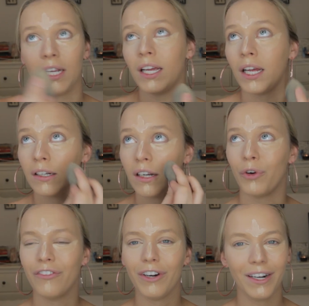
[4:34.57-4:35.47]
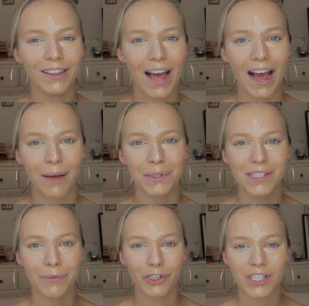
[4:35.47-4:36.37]
And whenever that
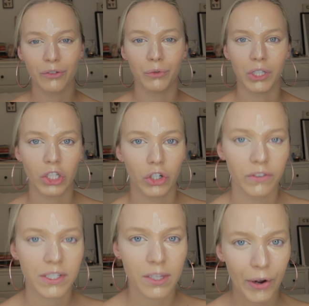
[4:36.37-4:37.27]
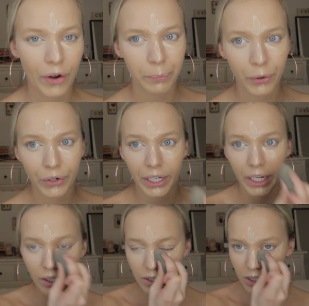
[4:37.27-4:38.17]
happens, I'm always like really nervous about uploading
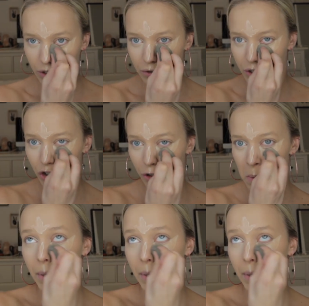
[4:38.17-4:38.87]
it to YouTube.